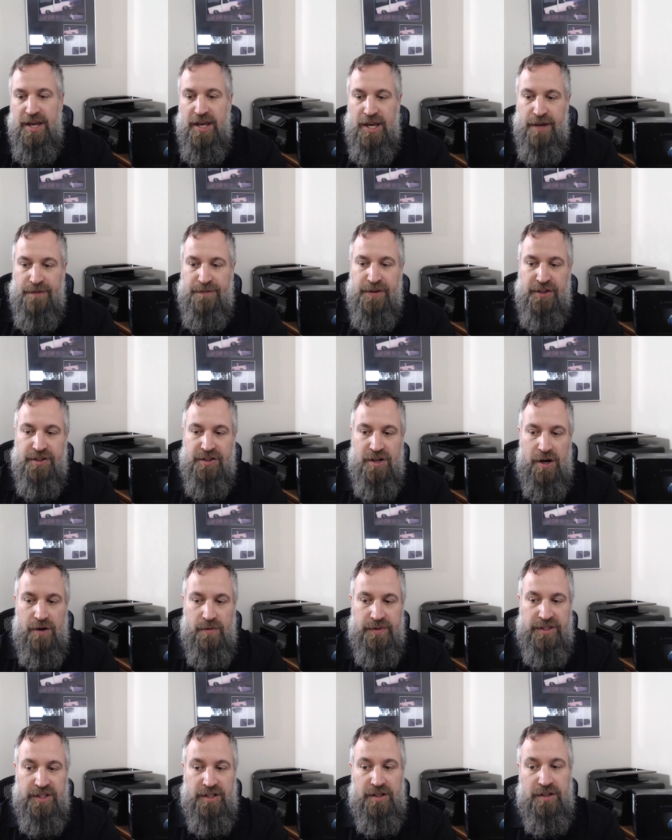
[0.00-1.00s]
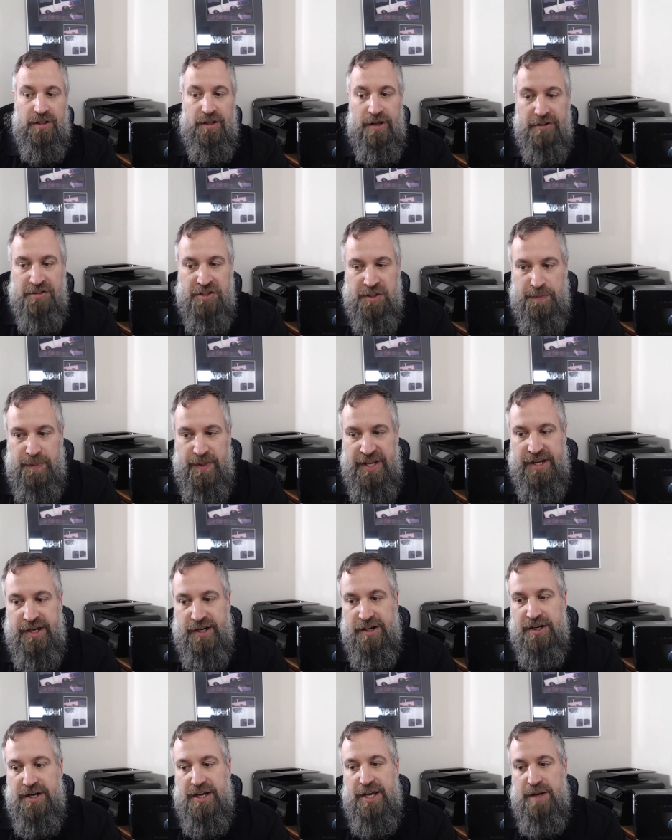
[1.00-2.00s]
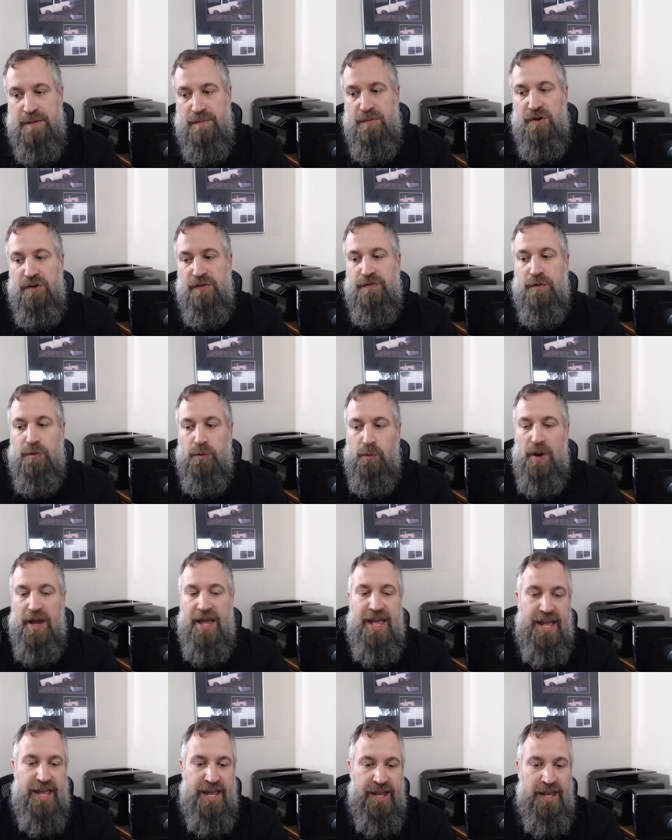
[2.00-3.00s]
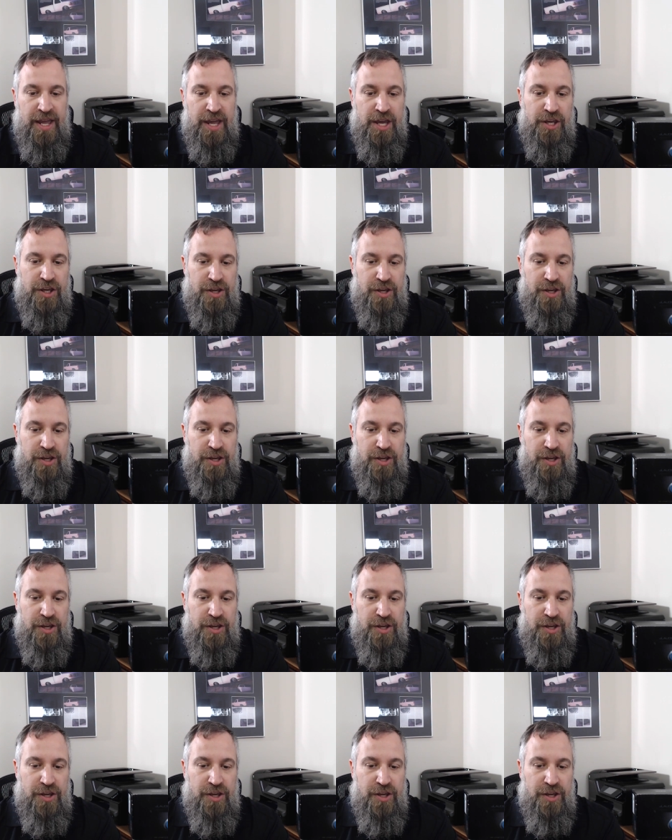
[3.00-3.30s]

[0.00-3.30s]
If you start with the close speaker and move away,